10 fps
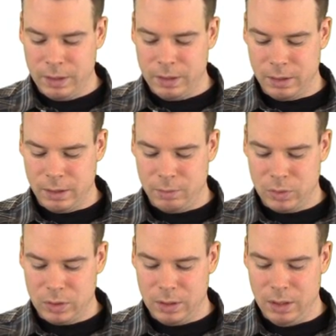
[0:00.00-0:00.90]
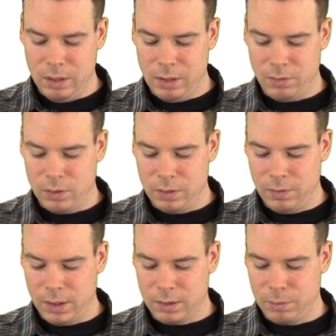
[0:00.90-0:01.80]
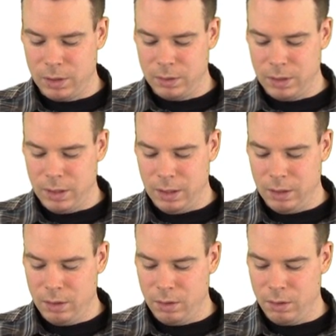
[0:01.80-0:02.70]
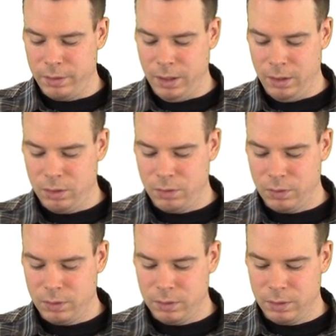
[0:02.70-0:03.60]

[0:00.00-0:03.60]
times the difference of x minus a on that interval.